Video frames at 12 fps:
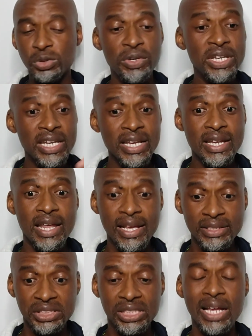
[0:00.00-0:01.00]
We need
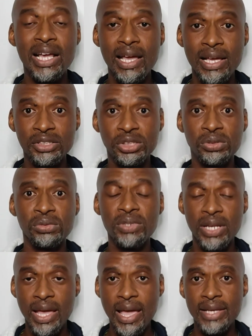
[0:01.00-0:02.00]
a striker as
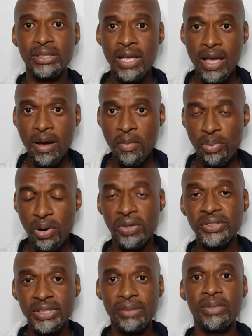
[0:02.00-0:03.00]
soon as
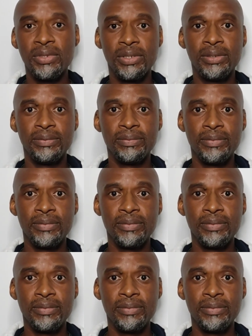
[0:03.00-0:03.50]
possible.